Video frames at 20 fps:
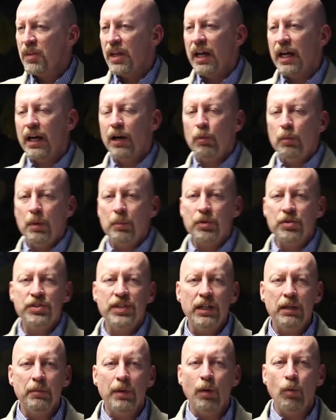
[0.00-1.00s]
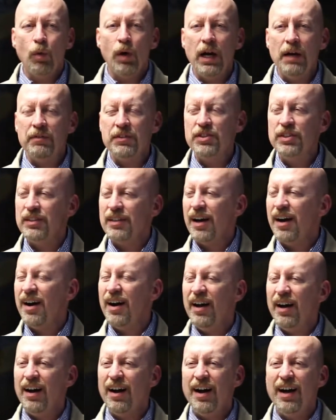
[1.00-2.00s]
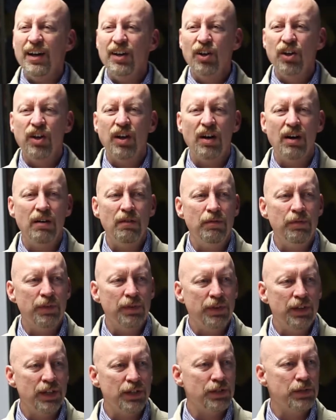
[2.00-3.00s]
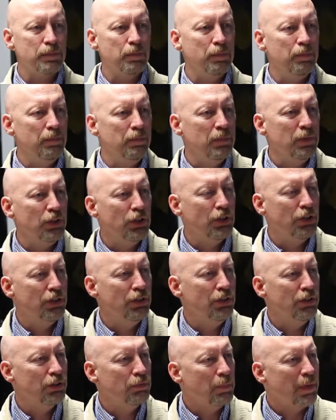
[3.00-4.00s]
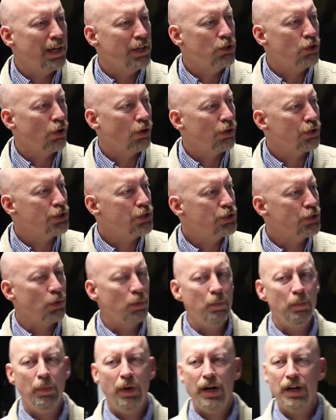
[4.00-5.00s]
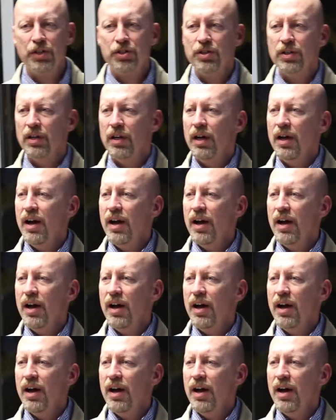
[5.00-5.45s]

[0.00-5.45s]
And I remember saying to my wife, I says, I love my daughter so much.